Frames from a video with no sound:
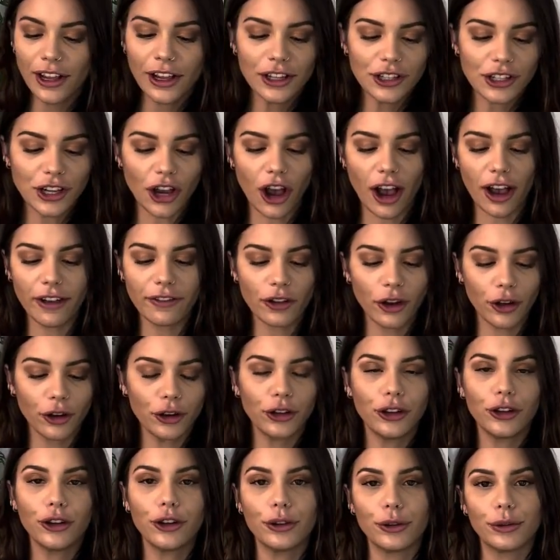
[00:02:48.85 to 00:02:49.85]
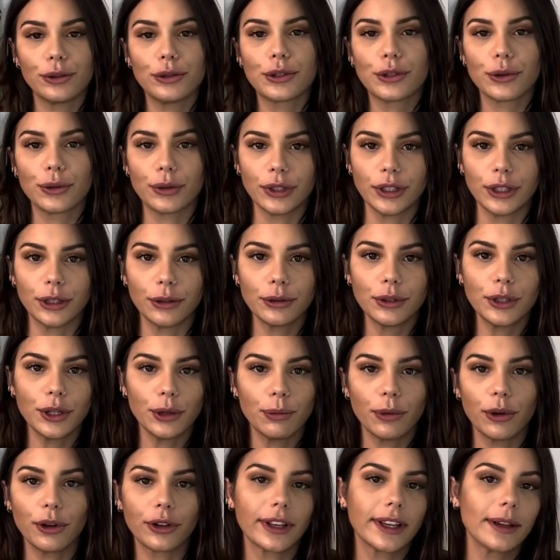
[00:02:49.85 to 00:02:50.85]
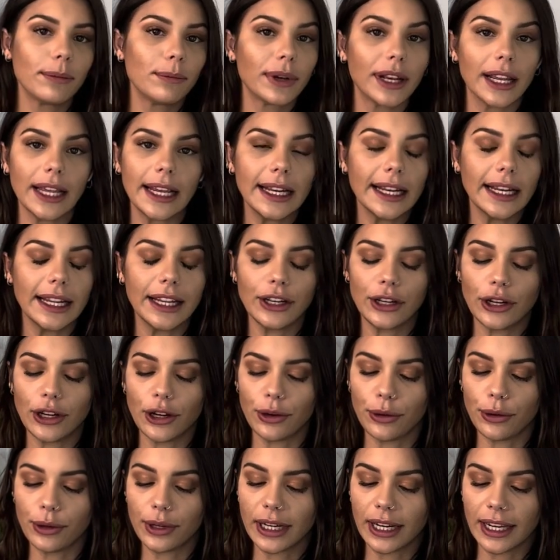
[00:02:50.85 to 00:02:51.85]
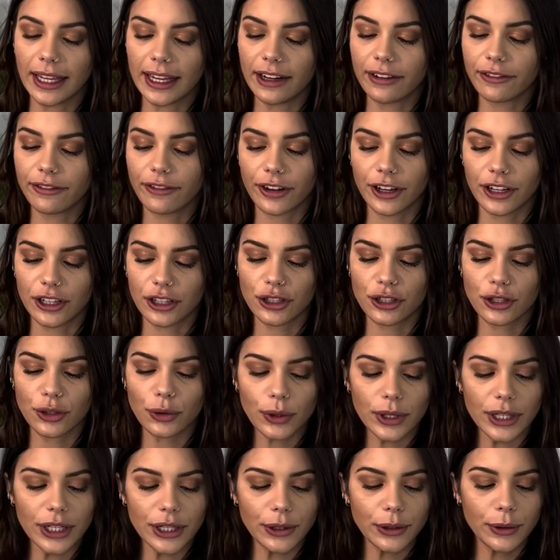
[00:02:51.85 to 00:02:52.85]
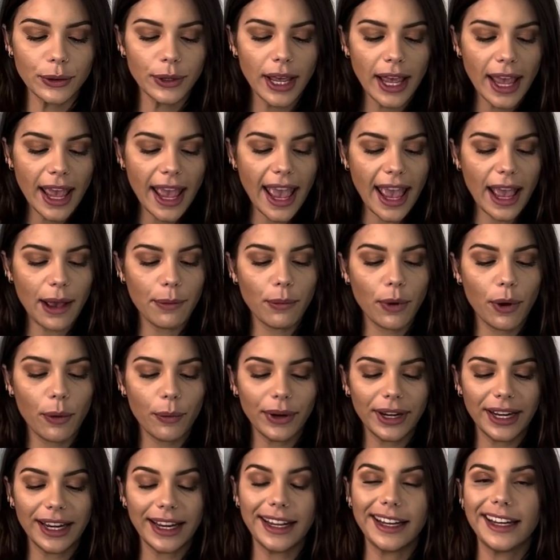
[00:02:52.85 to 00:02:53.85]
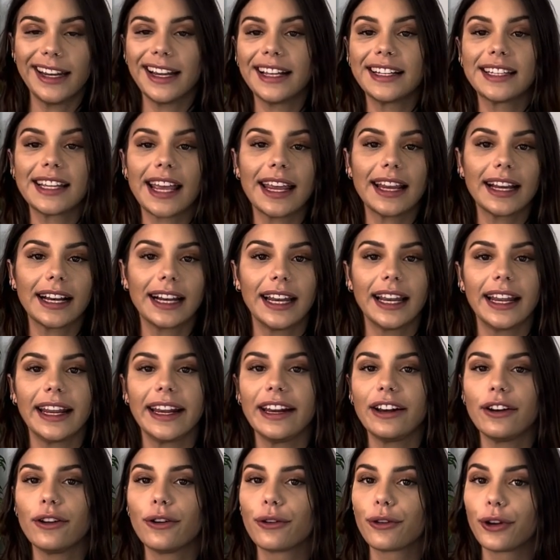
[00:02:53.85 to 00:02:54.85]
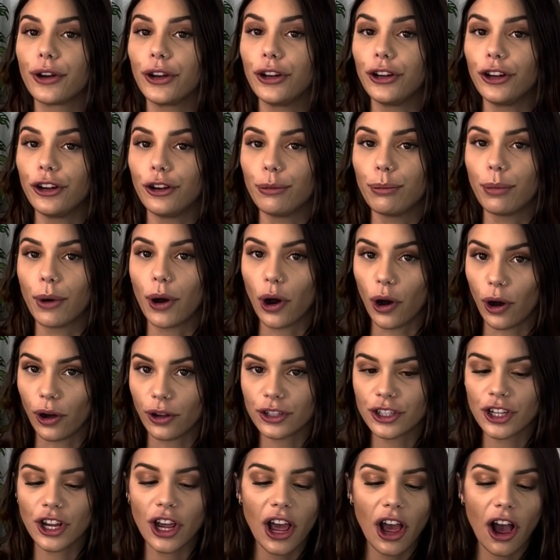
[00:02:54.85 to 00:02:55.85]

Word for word: So I've got new soil. You want completely new, clean, fresh soil. And what we need is a clean or a new pot.